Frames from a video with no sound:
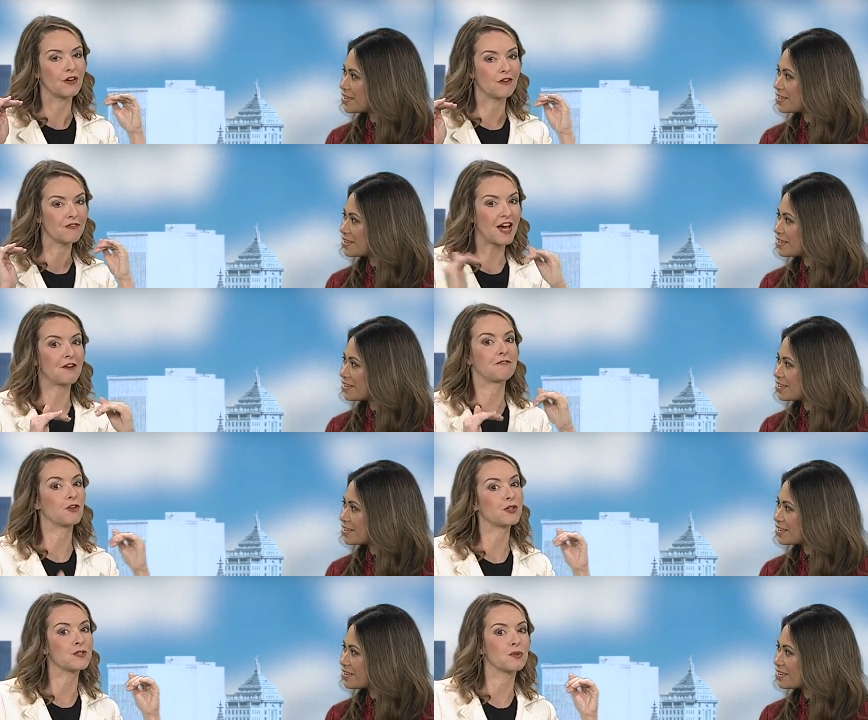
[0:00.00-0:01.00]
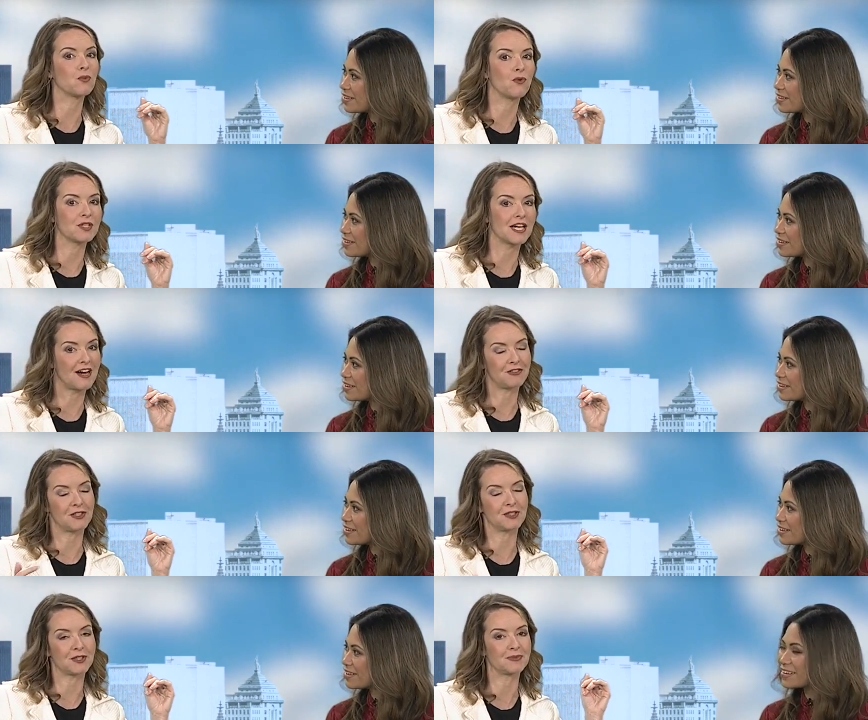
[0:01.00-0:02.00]
Speaker 1: of that frozen water. Have a
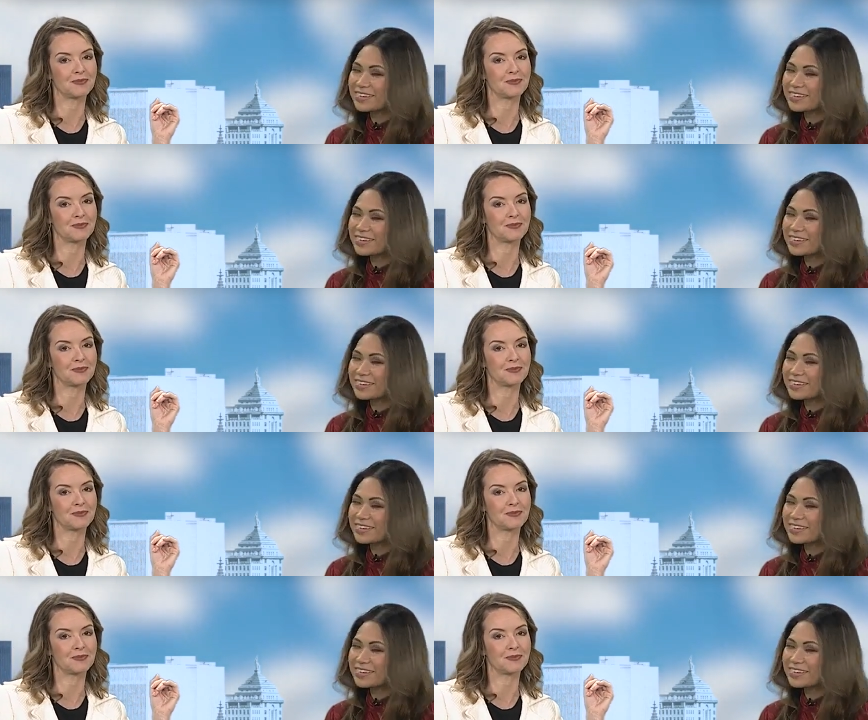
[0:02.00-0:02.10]
look.